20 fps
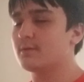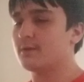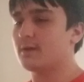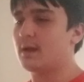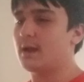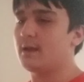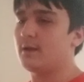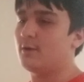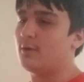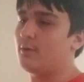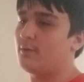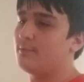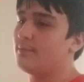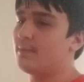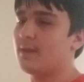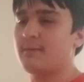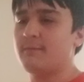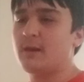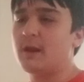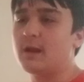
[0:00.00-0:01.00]

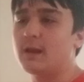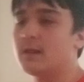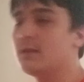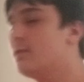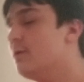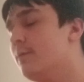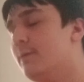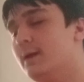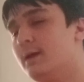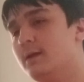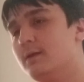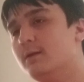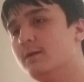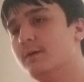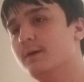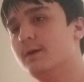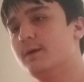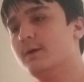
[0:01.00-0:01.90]
I'm not into it,